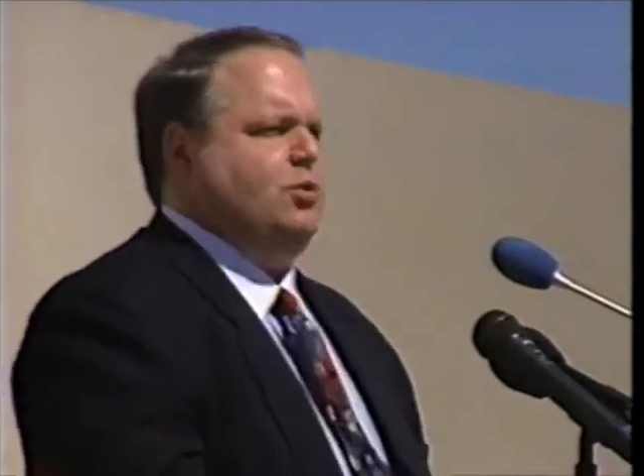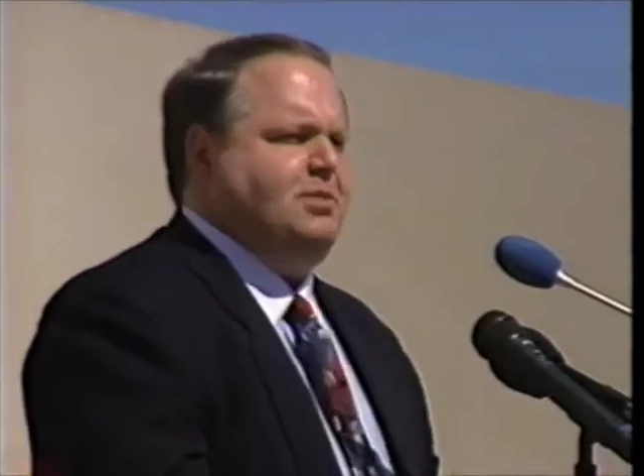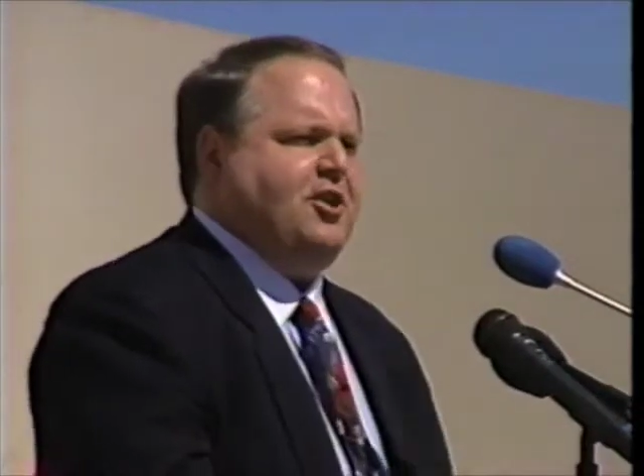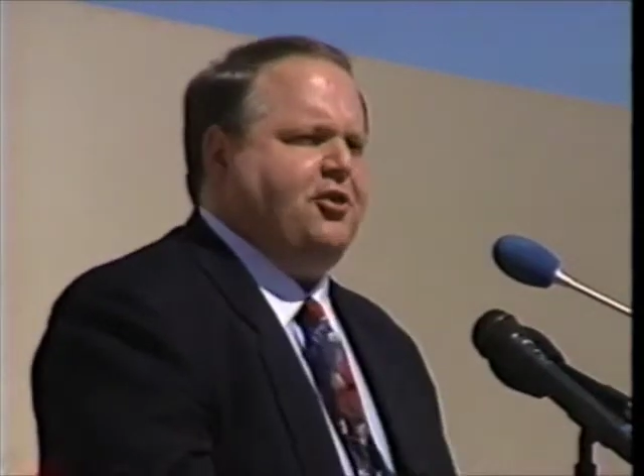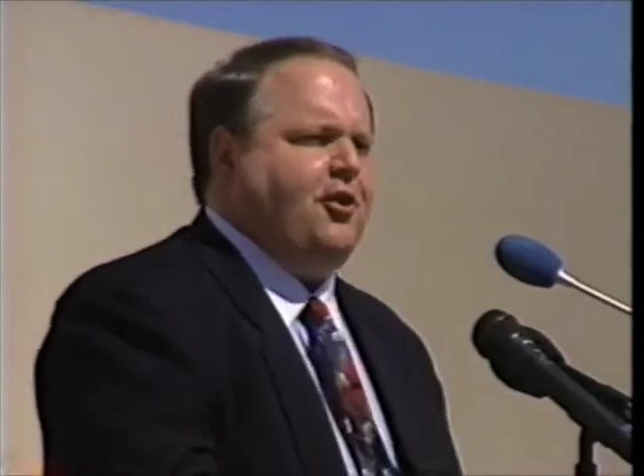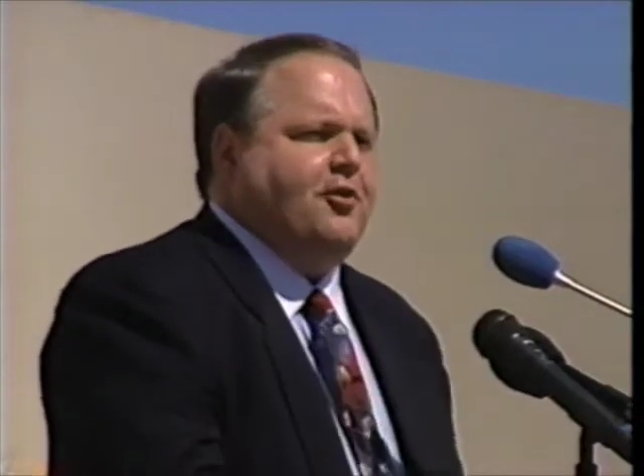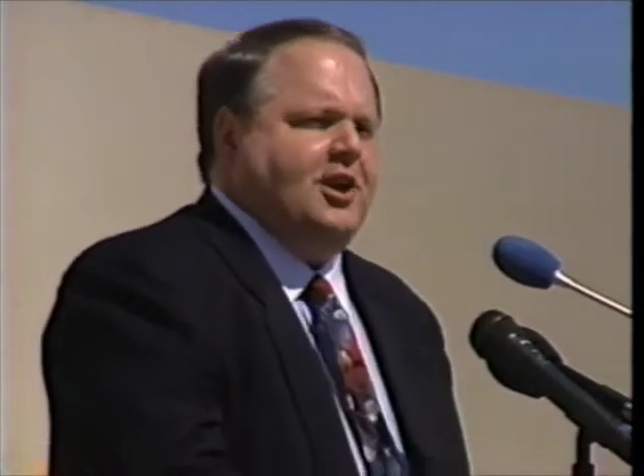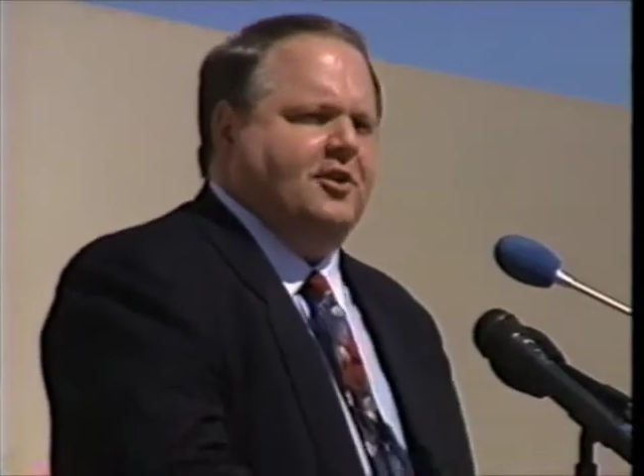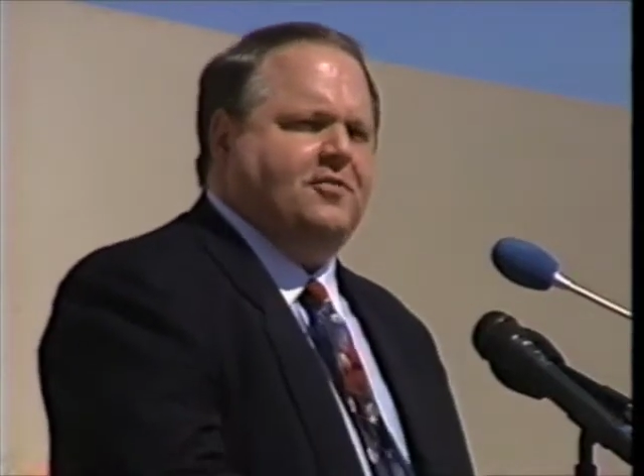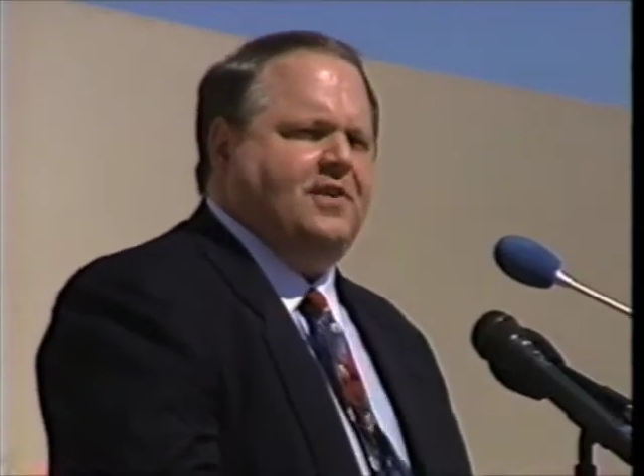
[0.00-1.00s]
would be
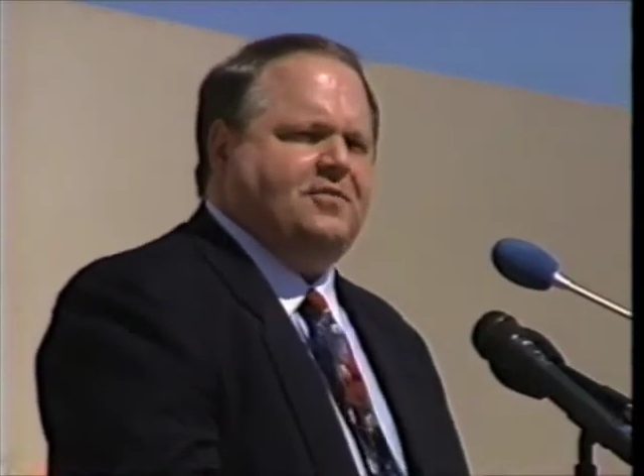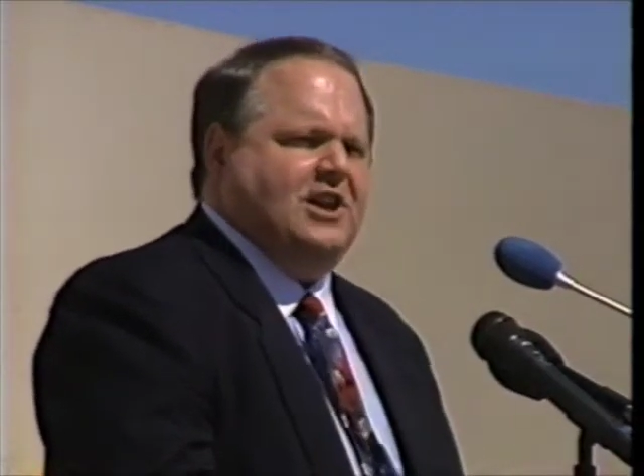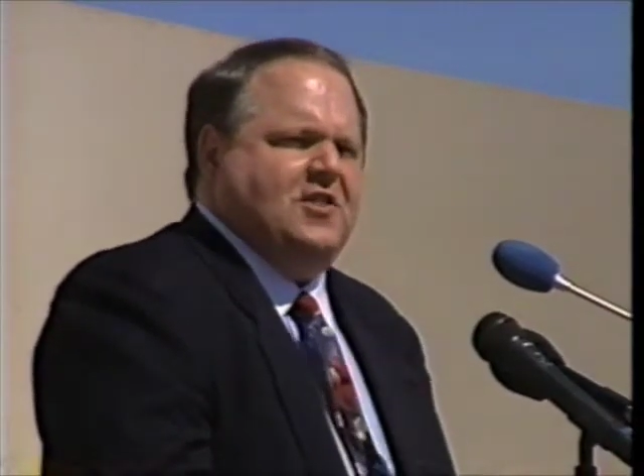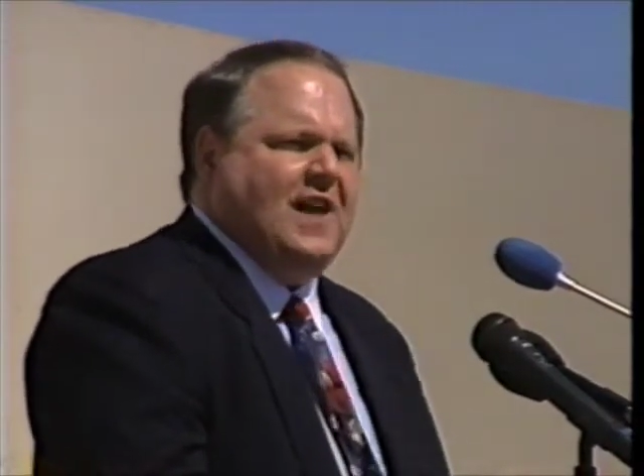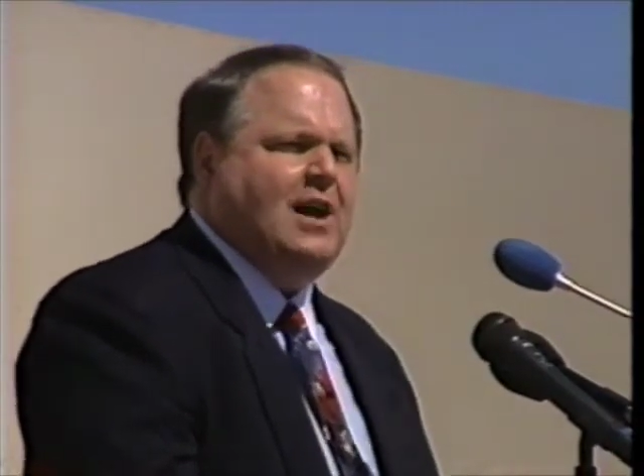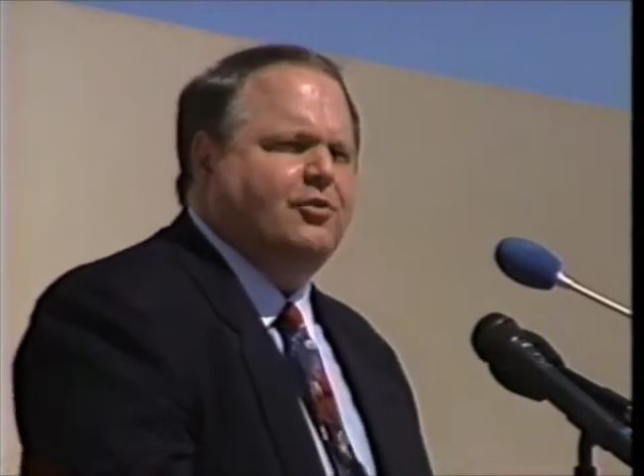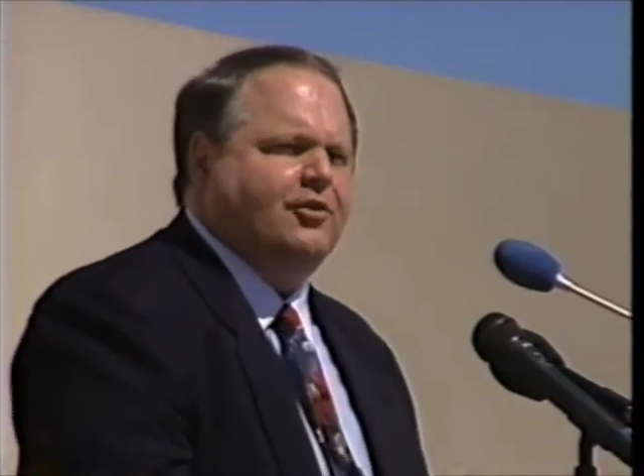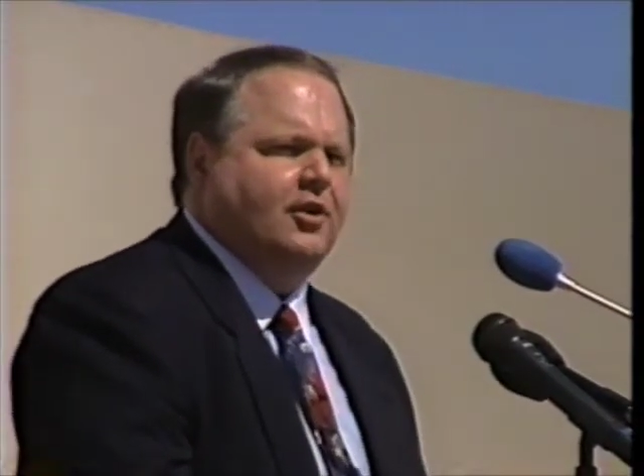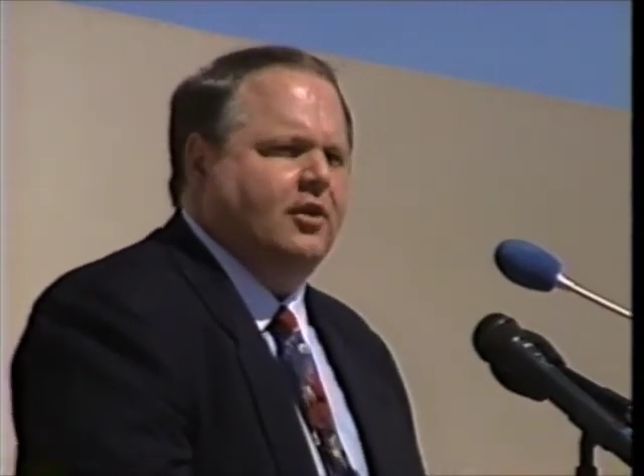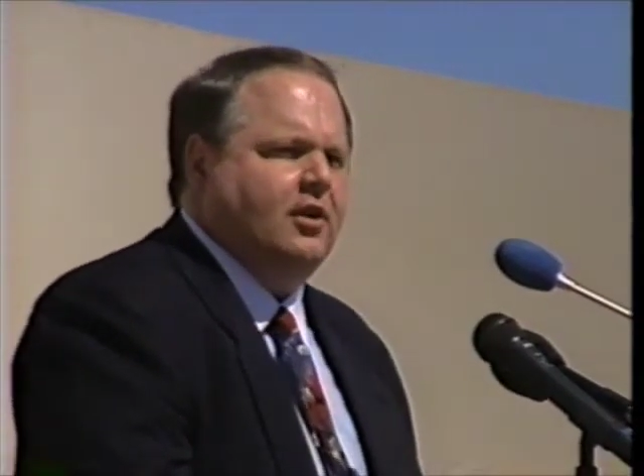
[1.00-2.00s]
30 to 50,000.